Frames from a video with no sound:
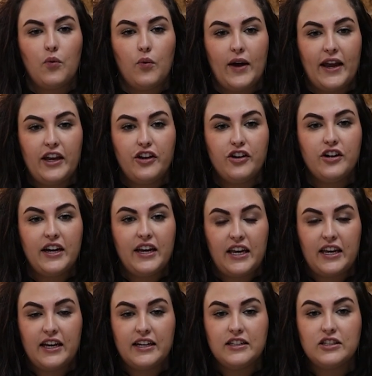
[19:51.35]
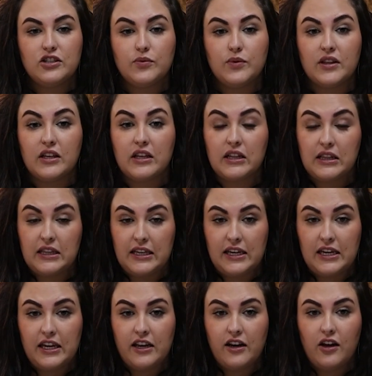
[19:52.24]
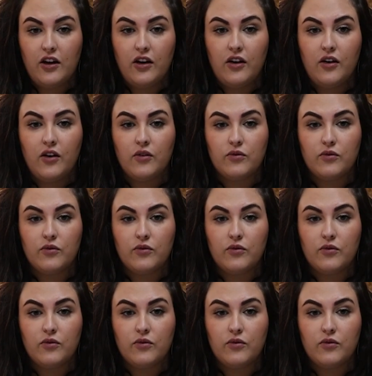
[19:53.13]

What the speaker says: Wet your hands with clean,